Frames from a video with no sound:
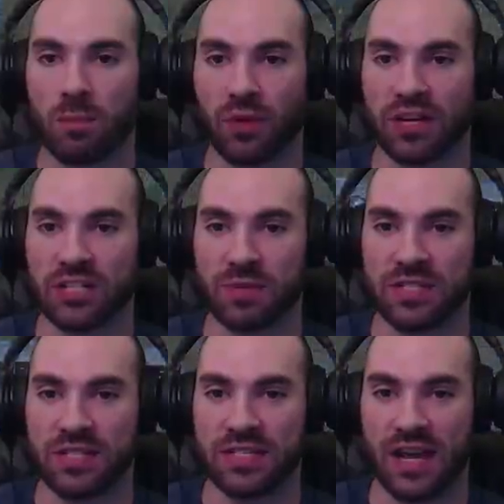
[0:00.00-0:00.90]
plant
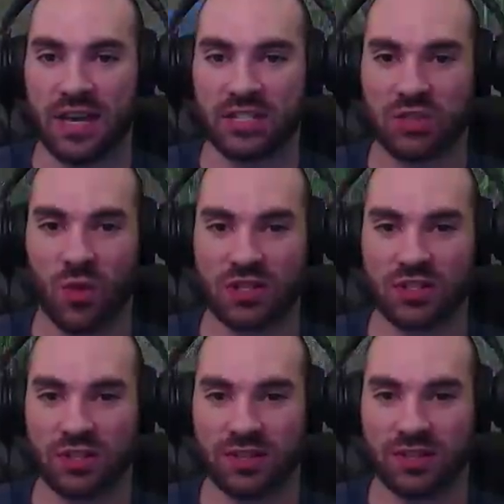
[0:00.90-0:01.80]
species X
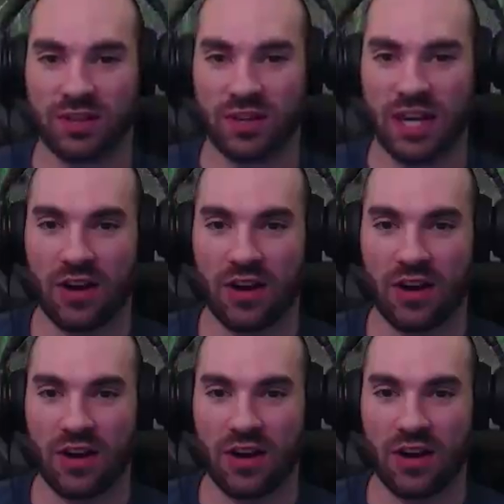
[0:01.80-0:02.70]
Quetzal, a
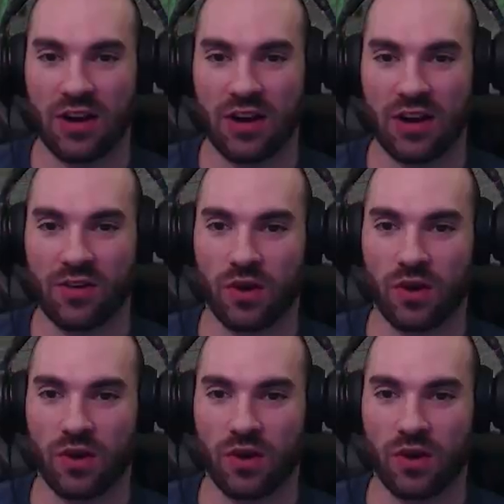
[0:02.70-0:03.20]
carrier Quetzal for